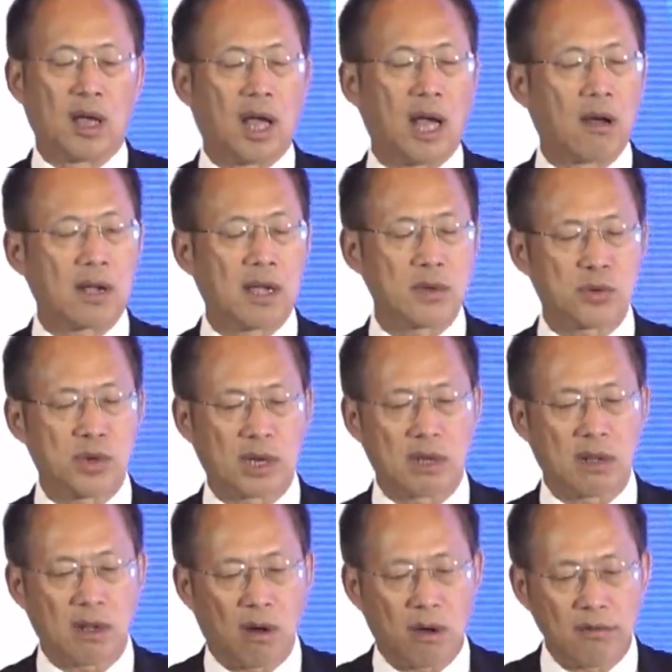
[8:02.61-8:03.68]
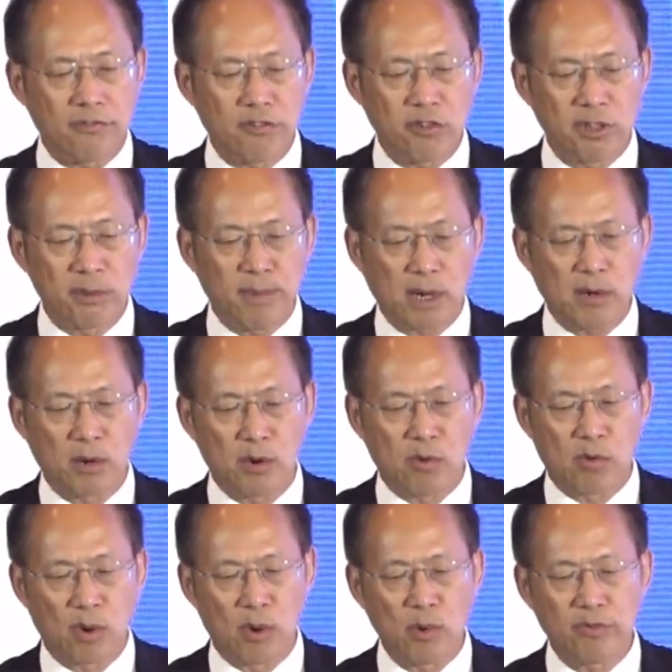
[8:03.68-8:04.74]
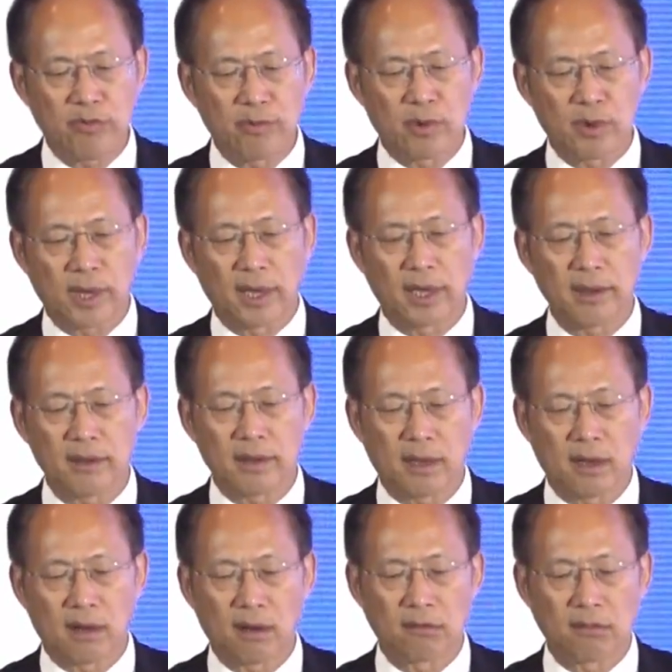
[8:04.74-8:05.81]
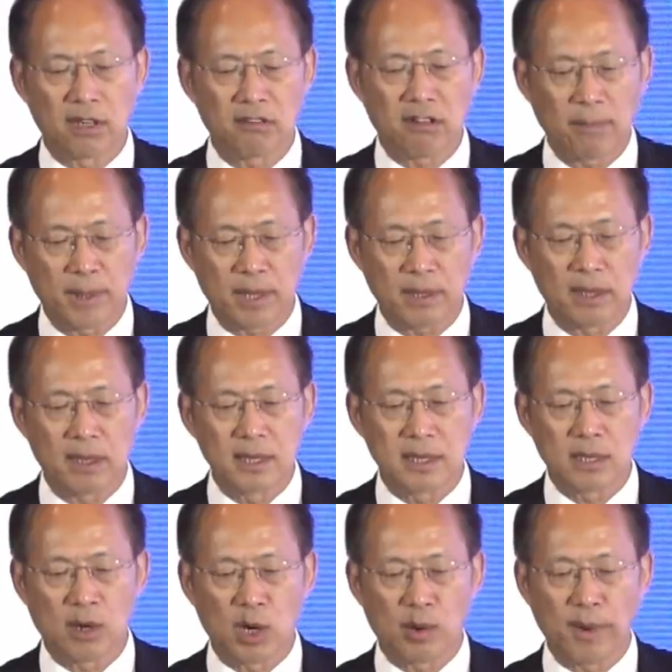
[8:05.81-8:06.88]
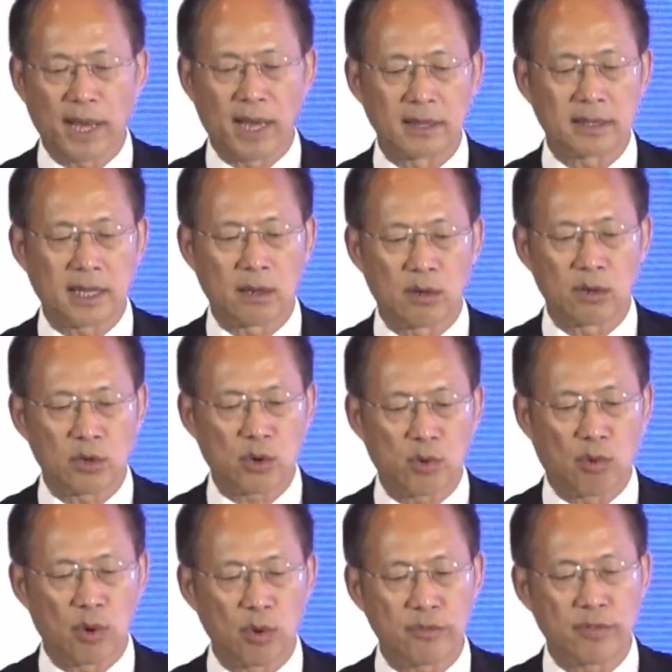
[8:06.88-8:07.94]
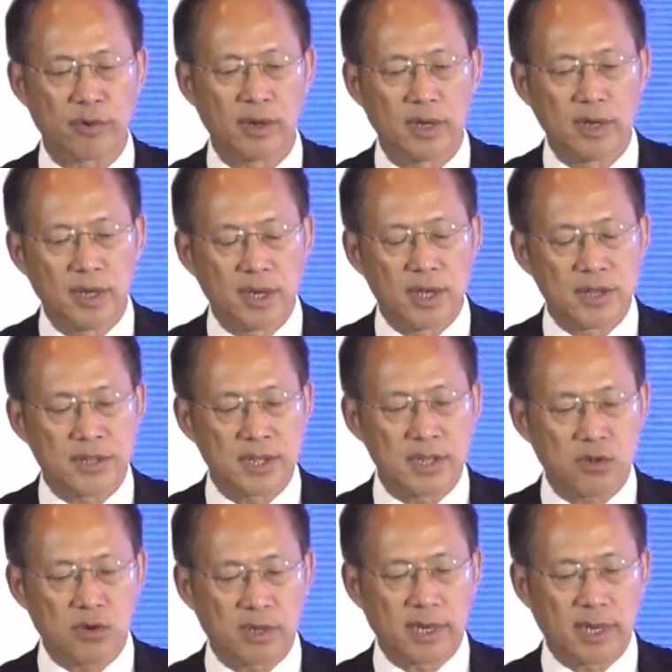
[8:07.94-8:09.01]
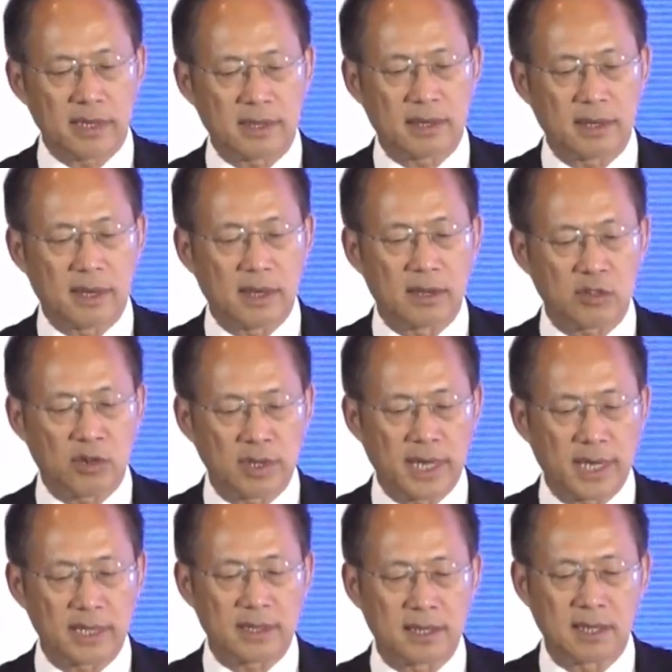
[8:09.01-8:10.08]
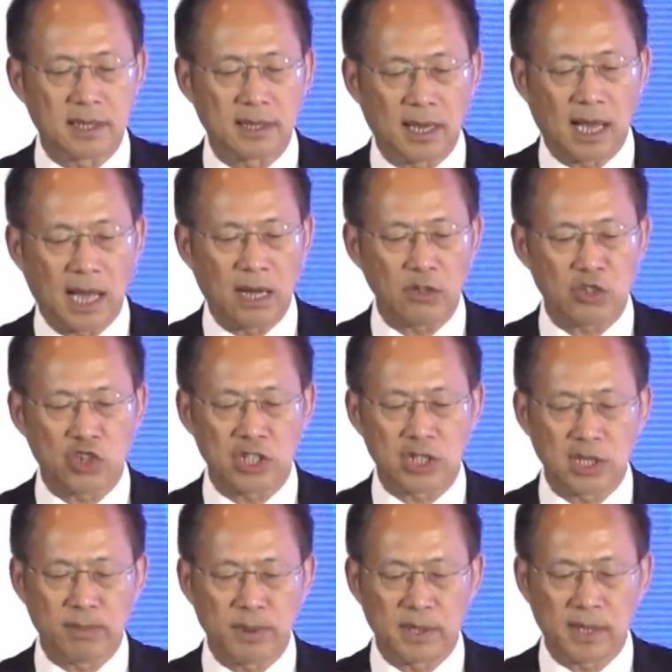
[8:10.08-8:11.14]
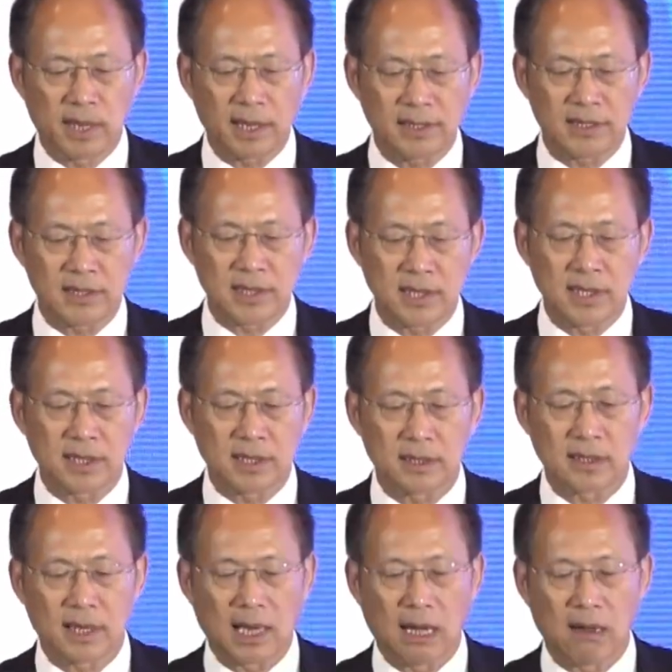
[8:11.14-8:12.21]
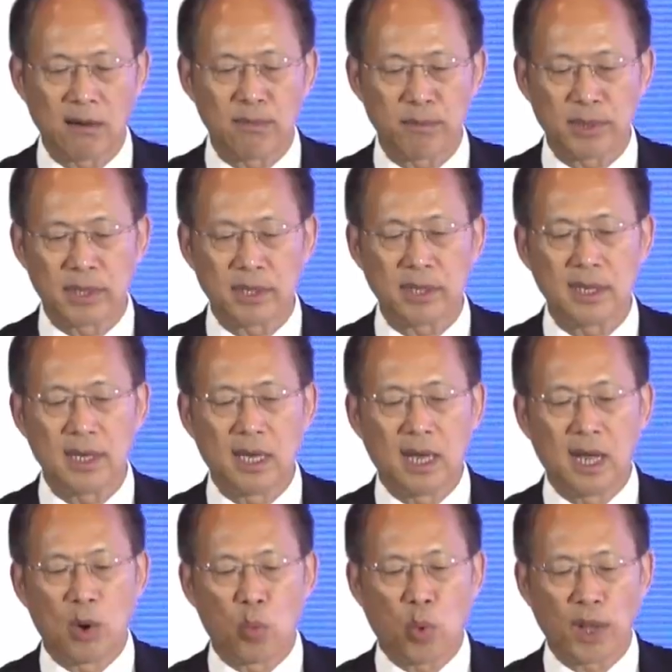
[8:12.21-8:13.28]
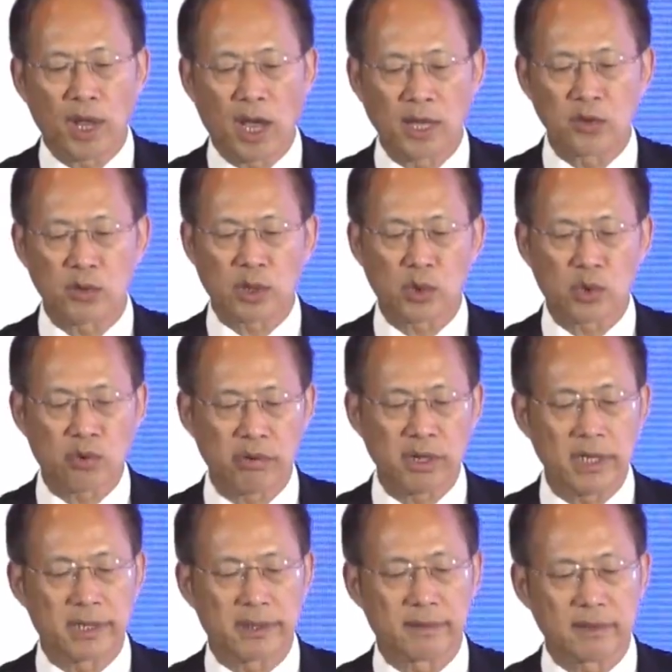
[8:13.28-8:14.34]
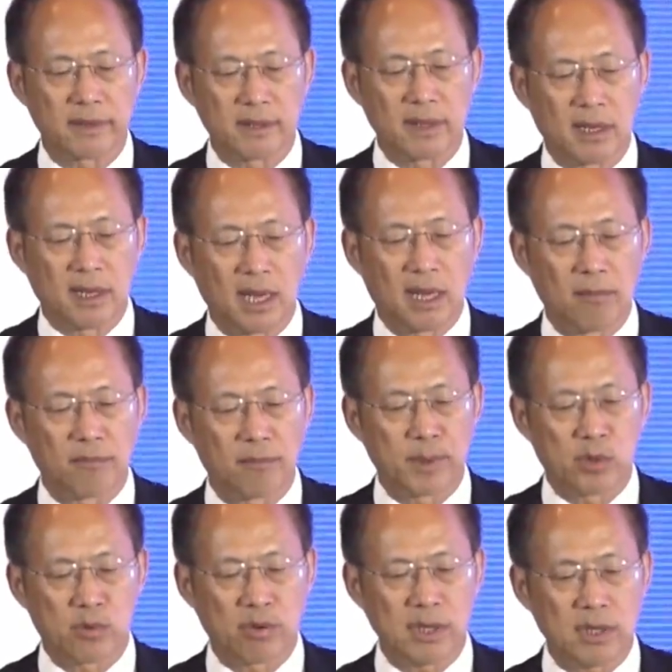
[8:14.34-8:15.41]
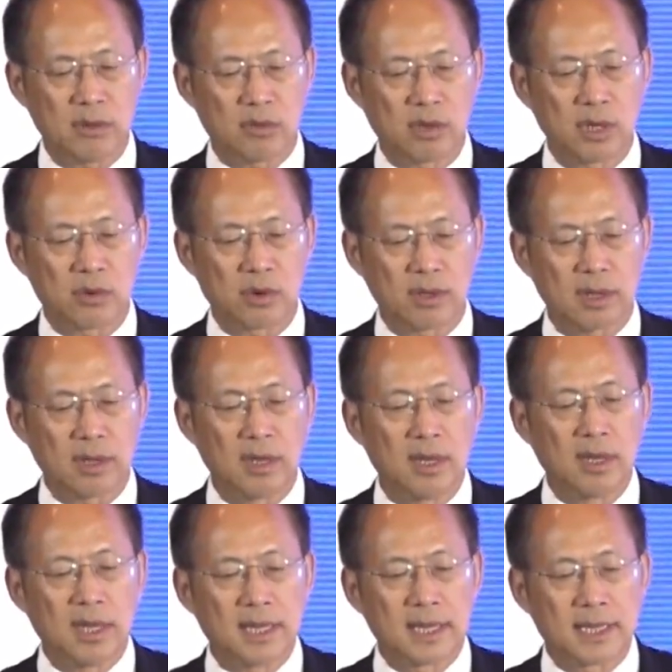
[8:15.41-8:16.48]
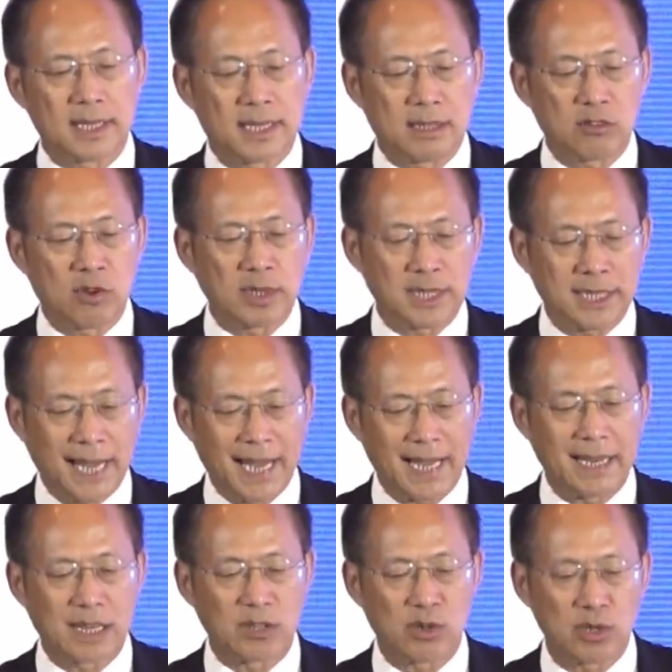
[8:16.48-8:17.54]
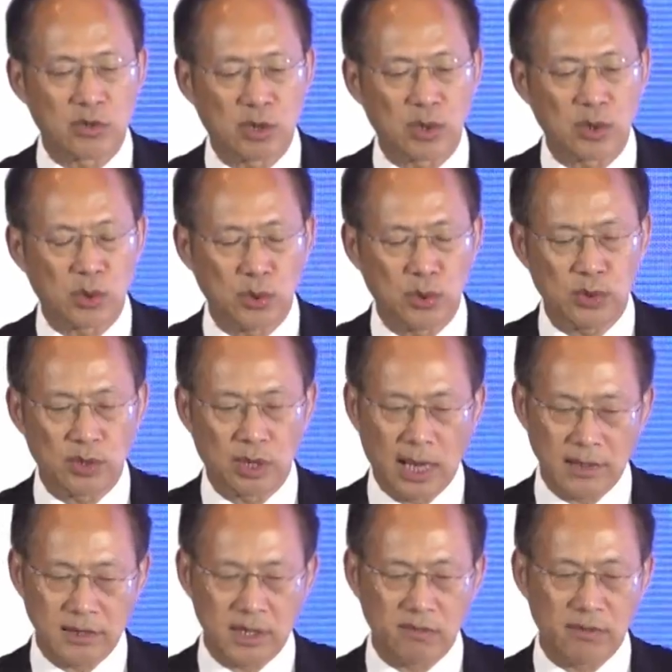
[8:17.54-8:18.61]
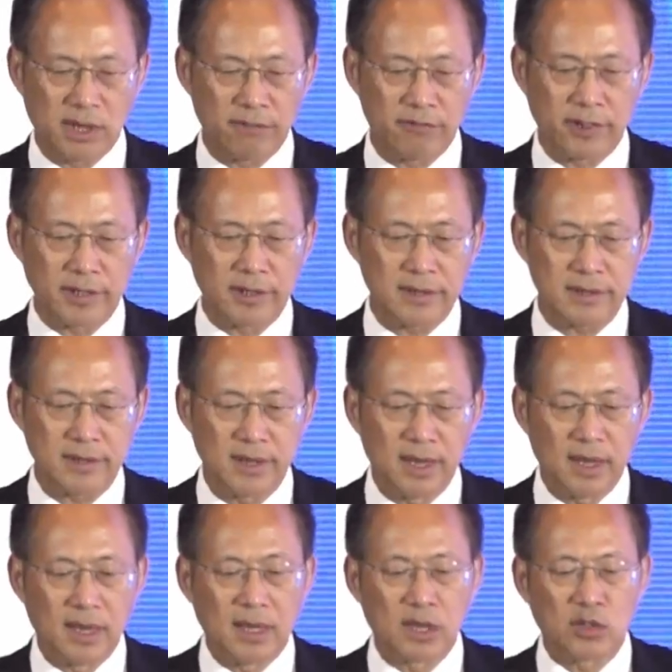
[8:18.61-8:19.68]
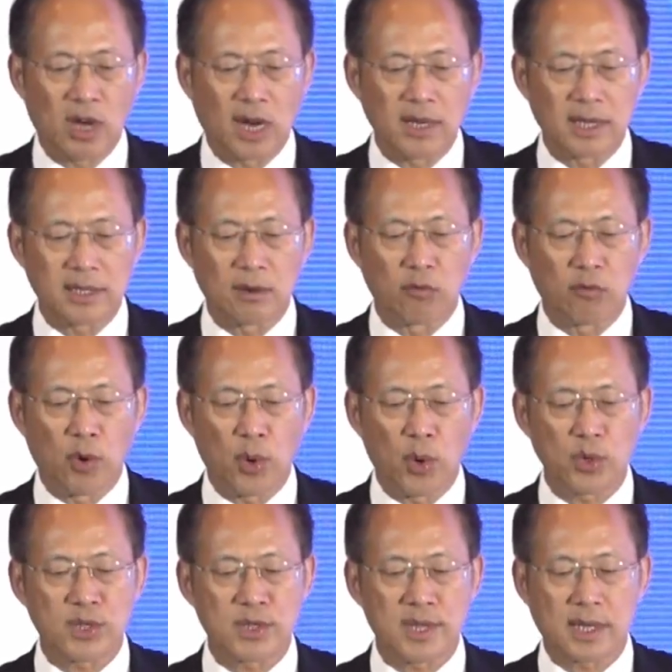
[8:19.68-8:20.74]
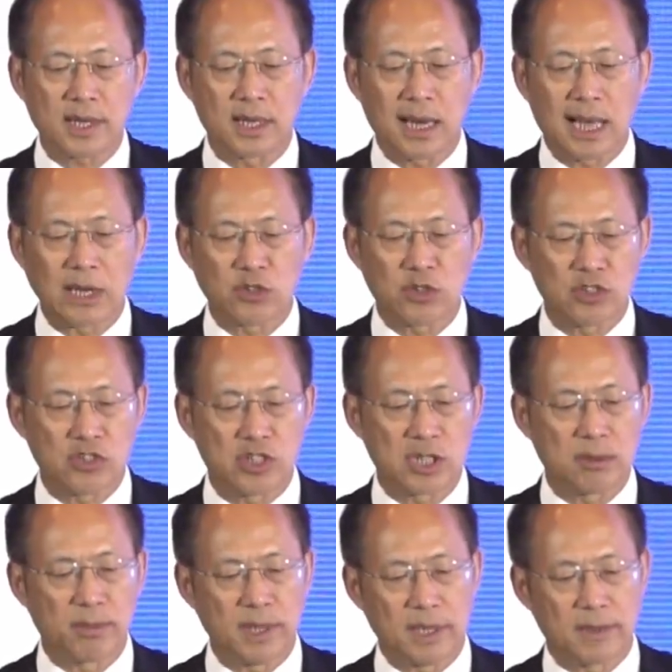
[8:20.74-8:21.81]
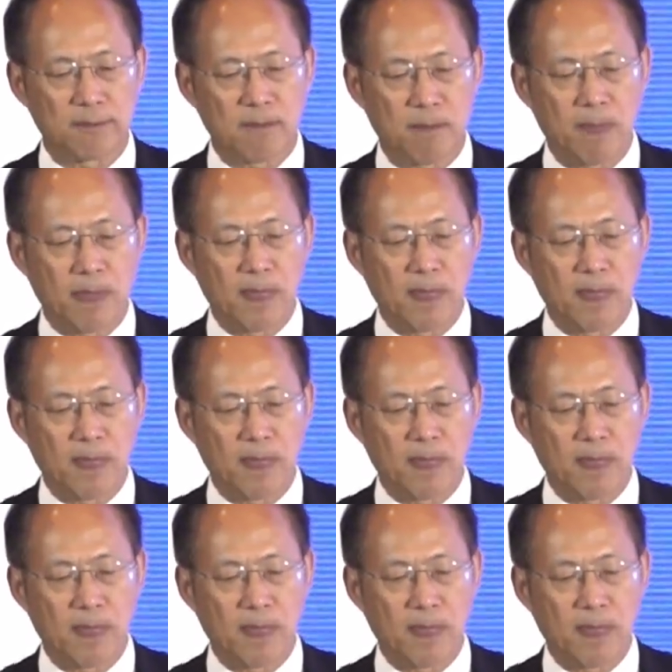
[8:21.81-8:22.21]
Our country has gone through remarkable growth, okay, very rapid economic and technological growth. Since 2018, our GDP has exceeded RMB 100 trillion. And between 2010 and 2022, the last year we have figures, China had the world's second largest GDP.